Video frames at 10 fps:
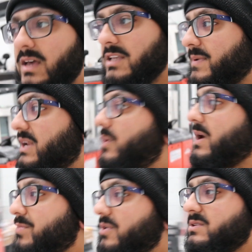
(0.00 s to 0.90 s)
it's been a
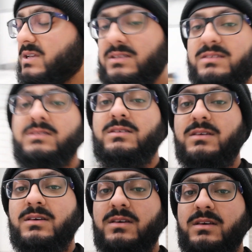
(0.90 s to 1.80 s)
quick process.
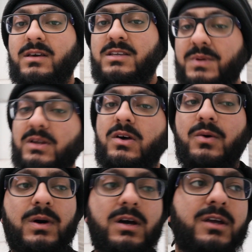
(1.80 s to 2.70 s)
It's been a
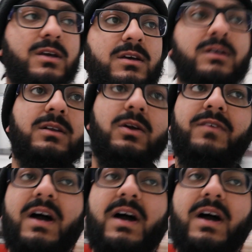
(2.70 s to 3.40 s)
lot of work, a lot of